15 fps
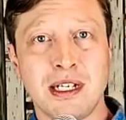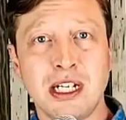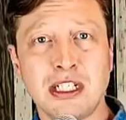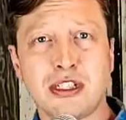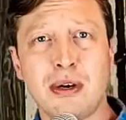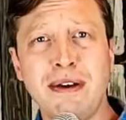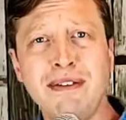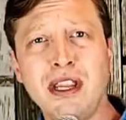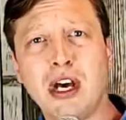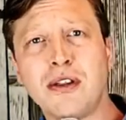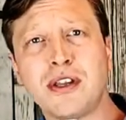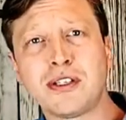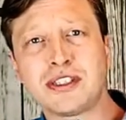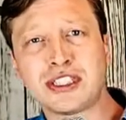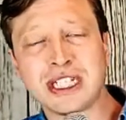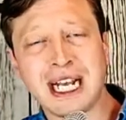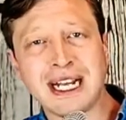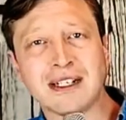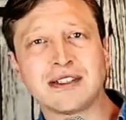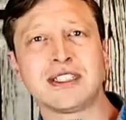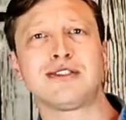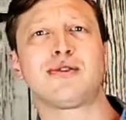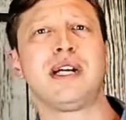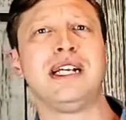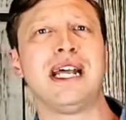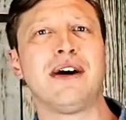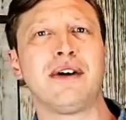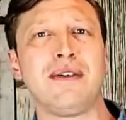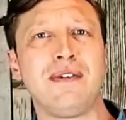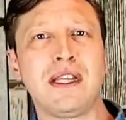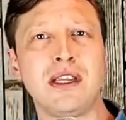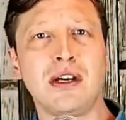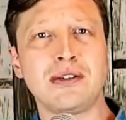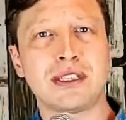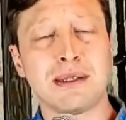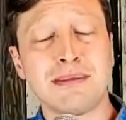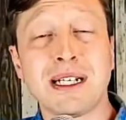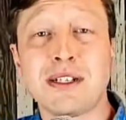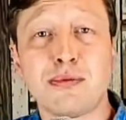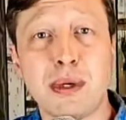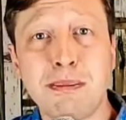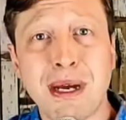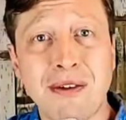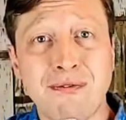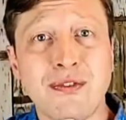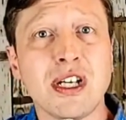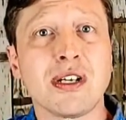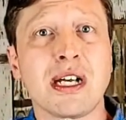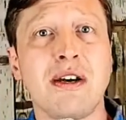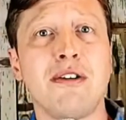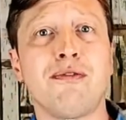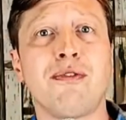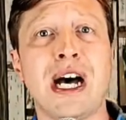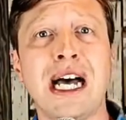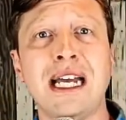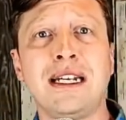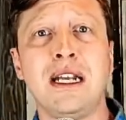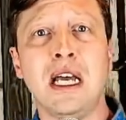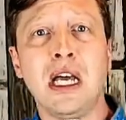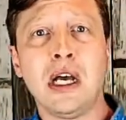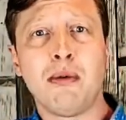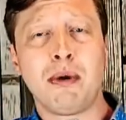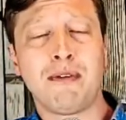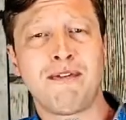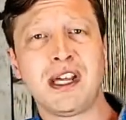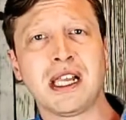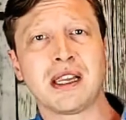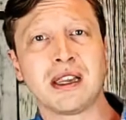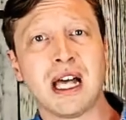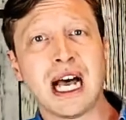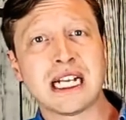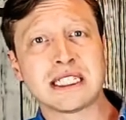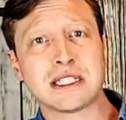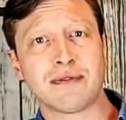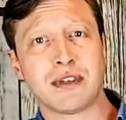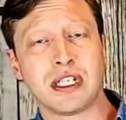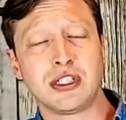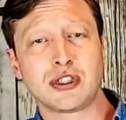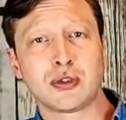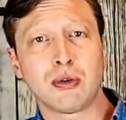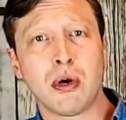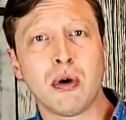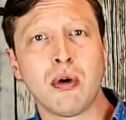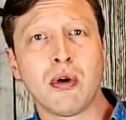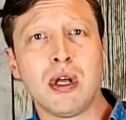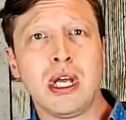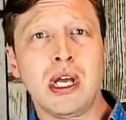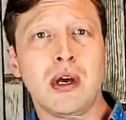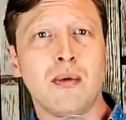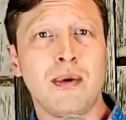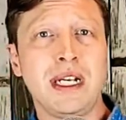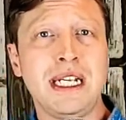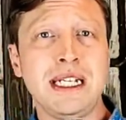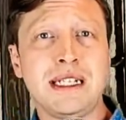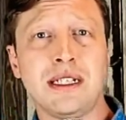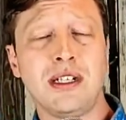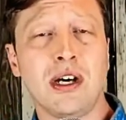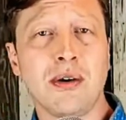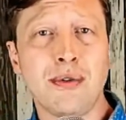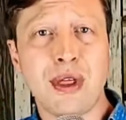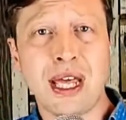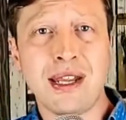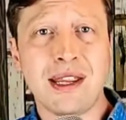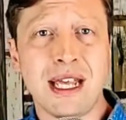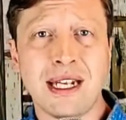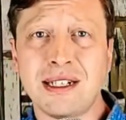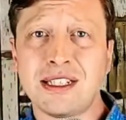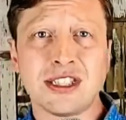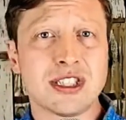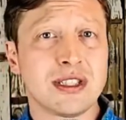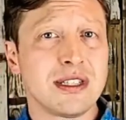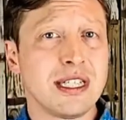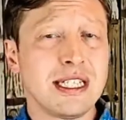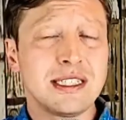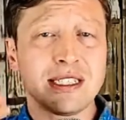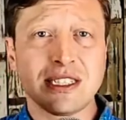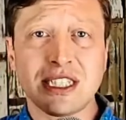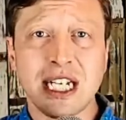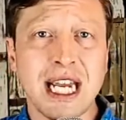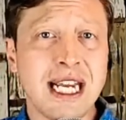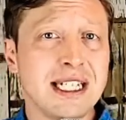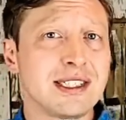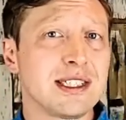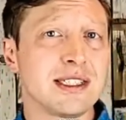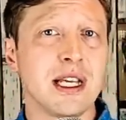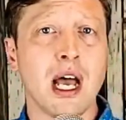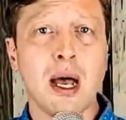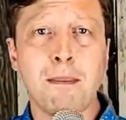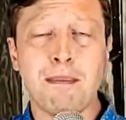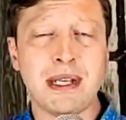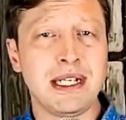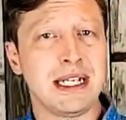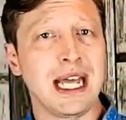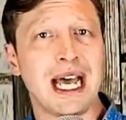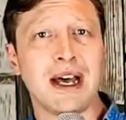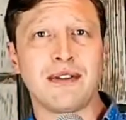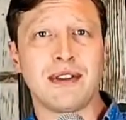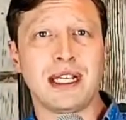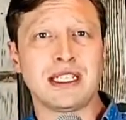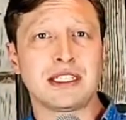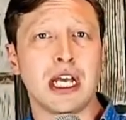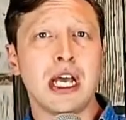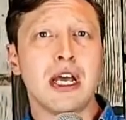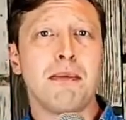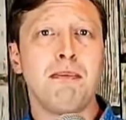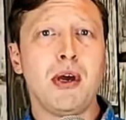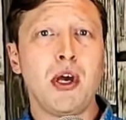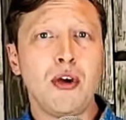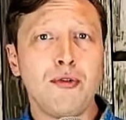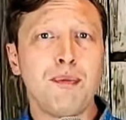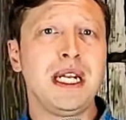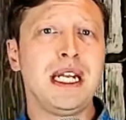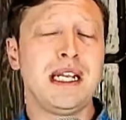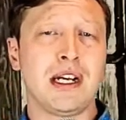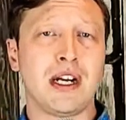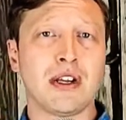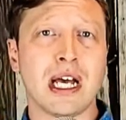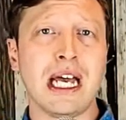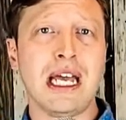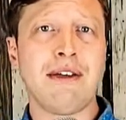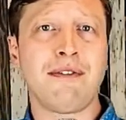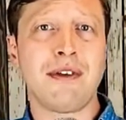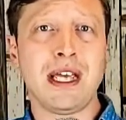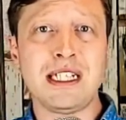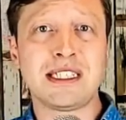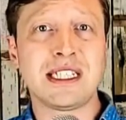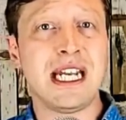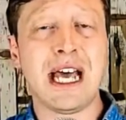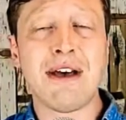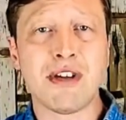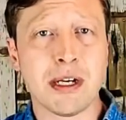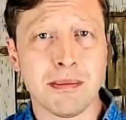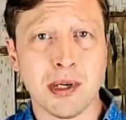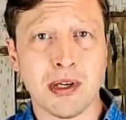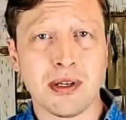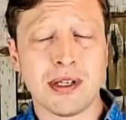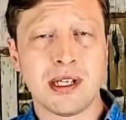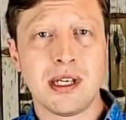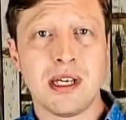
So even though there's challenges right now, even though sometimes we might feel confined, we feel loss of control, we need to know that this change, this up and down, this movement in our life is inevitable.